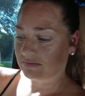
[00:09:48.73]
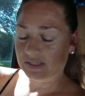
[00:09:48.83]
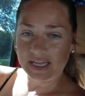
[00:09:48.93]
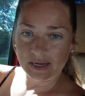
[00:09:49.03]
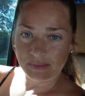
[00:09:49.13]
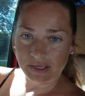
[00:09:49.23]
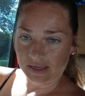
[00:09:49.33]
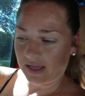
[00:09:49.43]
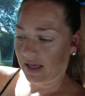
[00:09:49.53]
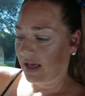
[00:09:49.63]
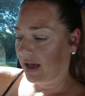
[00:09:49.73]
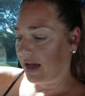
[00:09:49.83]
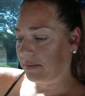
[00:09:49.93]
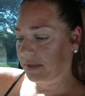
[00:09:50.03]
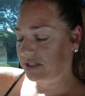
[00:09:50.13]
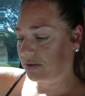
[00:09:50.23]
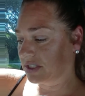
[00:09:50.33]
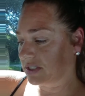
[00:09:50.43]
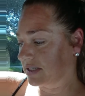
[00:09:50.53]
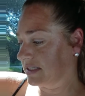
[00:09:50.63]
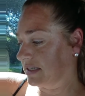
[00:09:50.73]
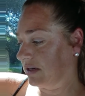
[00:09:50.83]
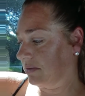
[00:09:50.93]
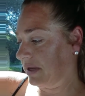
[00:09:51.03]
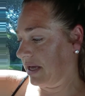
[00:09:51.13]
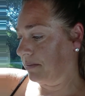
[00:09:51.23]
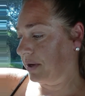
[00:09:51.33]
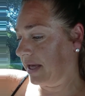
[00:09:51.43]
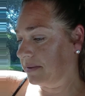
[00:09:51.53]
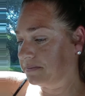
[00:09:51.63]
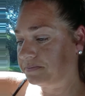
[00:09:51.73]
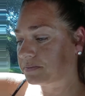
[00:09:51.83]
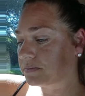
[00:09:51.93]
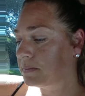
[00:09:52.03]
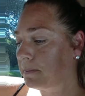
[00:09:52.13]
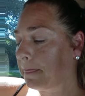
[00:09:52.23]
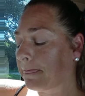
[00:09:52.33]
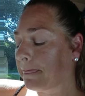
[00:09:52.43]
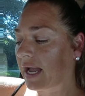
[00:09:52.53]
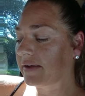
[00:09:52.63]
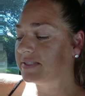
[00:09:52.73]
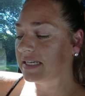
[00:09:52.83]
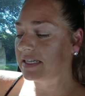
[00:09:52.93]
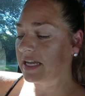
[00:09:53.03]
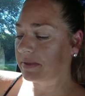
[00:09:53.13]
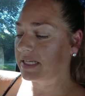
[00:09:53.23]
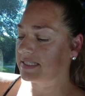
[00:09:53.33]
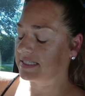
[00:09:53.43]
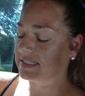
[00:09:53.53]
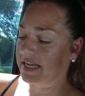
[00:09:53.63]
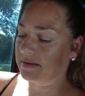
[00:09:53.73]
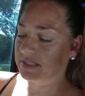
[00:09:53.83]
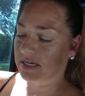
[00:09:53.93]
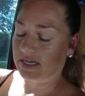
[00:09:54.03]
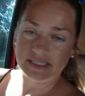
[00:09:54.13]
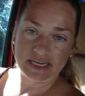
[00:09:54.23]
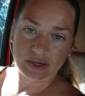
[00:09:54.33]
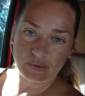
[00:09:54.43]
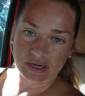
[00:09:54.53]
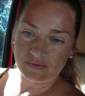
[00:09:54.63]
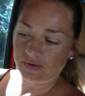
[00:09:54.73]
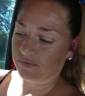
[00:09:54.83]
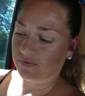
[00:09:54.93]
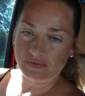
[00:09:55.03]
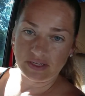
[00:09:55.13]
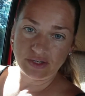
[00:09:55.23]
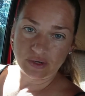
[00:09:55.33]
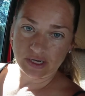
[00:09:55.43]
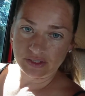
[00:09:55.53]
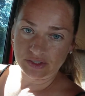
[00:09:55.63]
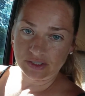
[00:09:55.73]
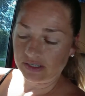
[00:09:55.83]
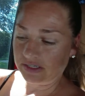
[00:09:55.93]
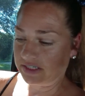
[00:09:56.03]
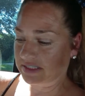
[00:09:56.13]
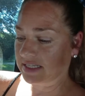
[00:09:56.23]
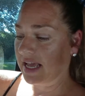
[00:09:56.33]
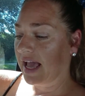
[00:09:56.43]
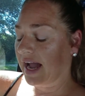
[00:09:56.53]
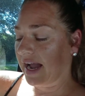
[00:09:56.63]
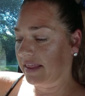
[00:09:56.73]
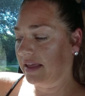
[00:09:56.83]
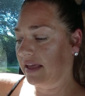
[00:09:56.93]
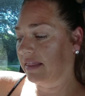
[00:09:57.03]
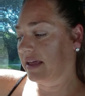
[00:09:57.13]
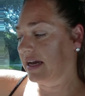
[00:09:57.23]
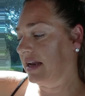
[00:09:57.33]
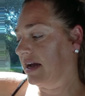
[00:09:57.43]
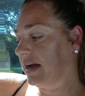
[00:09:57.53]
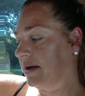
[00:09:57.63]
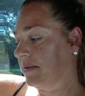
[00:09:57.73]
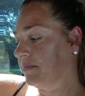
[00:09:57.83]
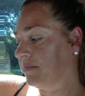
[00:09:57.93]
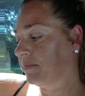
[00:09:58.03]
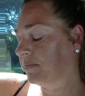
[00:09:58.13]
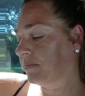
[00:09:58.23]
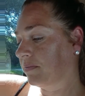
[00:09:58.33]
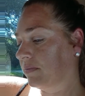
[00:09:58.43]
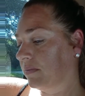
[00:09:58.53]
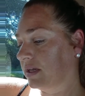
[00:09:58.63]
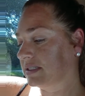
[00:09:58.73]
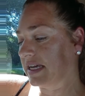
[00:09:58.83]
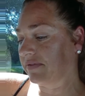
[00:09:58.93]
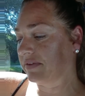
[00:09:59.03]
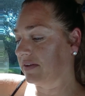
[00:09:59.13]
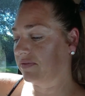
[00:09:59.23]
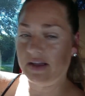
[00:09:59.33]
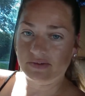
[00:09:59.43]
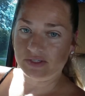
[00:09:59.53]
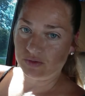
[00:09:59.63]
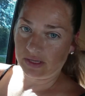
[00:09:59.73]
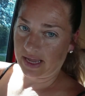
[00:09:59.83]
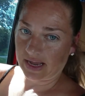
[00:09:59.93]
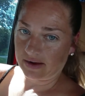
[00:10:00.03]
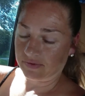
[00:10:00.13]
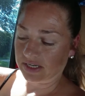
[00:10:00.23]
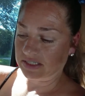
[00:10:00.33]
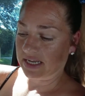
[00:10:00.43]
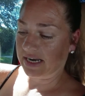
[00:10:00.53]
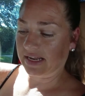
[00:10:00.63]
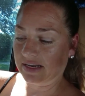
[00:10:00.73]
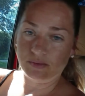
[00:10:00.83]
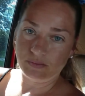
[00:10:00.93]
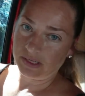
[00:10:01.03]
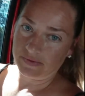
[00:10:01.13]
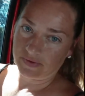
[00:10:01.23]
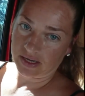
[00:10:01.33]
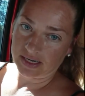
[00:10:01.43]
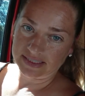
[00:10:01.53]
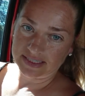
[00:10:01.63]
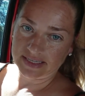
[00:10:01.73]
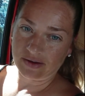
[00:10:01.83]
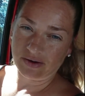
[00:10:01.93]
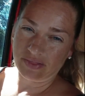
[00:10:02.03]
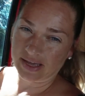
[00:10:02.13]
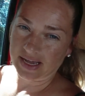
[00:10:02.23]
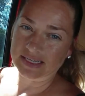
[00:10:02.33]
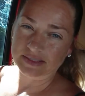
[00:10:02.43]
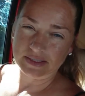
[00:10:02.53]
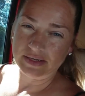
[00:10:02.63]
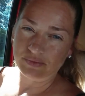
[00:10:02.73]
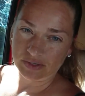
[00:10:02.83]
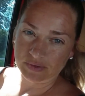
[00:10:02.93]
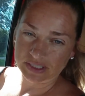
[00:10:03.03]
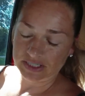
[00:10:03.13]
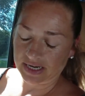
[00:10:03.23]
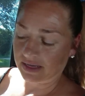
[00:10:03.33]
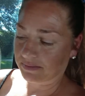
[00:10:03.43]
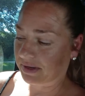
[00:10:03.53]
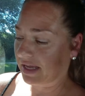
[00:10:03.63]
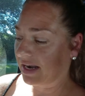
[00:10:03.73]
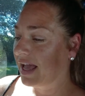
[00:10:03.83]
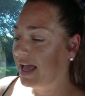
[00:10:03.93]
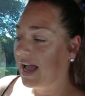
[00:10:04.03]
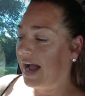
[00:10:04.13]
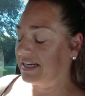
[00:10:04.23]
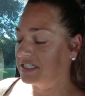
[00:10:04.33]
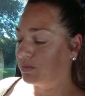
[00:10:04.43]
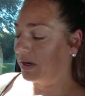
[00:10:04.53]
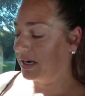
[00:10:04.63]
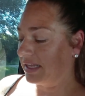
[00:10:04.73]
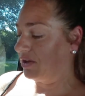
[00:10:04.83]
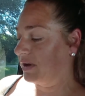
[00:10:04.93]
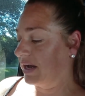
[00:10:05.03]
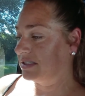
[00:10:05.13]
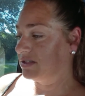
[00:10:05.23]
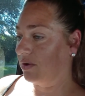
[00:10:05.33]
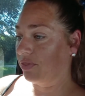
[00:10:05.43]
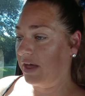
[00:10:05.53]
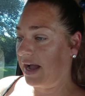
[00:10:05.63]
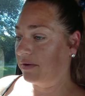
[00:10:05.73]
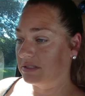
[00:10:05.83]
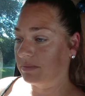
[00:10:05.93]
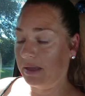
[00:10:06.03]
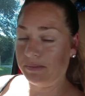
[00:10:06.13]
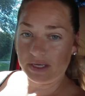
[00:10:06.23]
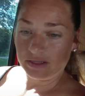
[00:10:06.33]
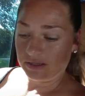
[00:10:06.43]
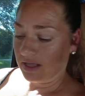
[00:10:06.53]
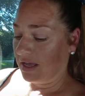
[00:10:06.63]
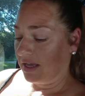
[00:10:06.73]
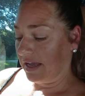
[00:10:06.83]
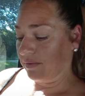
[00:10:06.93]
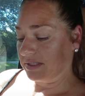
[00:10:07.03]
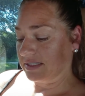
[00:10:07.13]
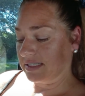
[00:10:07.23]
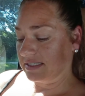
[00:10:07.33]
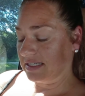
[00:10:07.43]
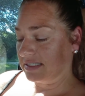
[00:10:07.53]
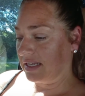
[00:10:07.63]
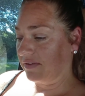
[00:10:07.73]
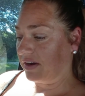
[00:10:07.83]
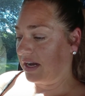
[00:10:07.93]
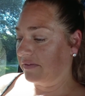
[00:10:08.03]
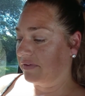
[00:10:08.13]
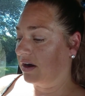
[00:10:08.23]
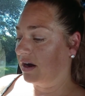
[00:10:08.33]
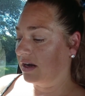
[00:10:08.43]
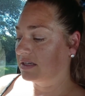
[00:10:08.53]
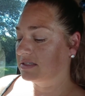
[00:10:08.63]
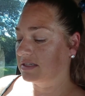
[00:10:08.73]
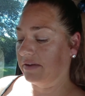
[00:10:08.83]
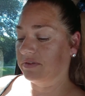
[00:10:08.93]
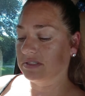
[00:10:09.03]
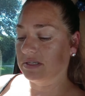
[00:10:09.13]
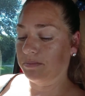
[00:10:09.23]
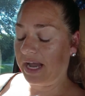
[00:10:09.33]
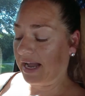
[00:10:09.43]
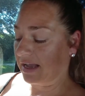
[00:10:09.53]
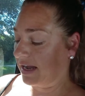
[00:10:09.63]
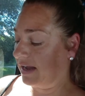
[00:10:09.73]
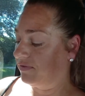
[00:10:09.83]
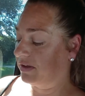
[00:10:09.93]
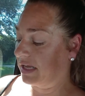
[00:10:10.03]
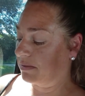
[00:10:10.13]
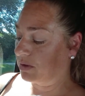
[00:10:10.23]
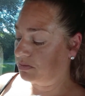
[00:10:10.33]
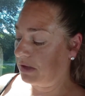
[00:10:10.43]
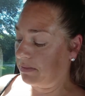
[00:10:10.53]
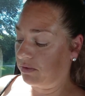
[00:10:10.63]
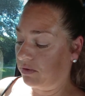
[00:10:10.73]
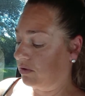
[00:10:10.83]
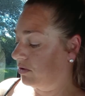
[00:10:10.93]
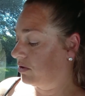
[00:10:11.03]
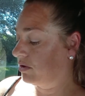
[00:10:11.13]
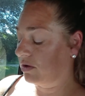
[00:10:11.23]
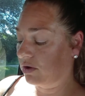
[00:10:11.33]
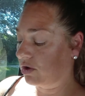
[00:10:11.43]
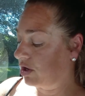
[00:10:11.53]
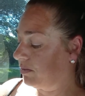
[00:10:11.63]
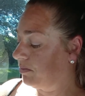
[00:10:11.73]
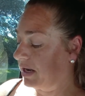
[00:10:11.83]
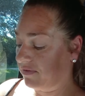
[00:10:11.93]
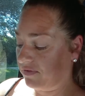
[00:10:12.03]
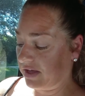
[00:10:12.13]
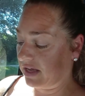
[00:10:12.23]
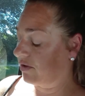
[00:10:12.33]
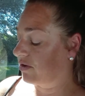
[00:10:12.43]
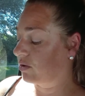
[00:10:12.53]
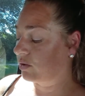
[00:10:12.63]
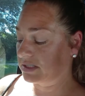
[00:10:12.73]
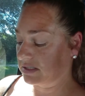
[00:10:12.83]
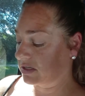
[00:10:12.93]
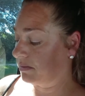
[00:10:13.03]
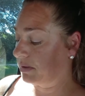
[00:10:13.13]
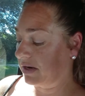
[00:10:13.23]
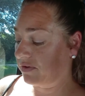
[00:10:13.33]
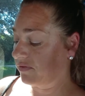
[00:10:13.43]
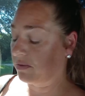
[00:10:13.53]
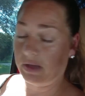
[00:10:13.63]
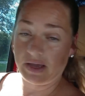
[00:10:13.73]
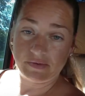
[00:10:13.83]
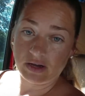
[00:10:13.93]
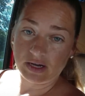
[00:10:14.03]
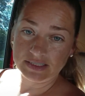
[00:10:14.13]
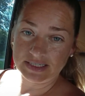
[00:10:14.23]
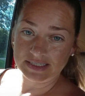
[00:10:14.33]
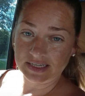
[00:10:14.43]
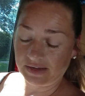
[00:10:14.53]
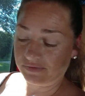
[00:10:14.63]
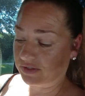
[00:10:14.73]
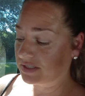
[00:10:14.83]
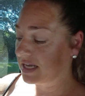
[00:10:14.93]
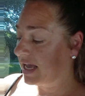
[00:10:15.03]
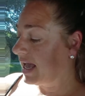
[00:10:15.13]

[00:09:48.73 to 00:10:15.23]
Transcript: let it be. Let your horse rest a little bit. But I've seen lameness exams cost anywhere from $50 to $100. I think that $75 is really average, and do believe I got a discount on that because it was a recheck. But I just wanted to let you guys know that was my bill. It was $665, hock, stifles, and back. I feel like most people could benefit, or their horses could benefit from having hocks and stifles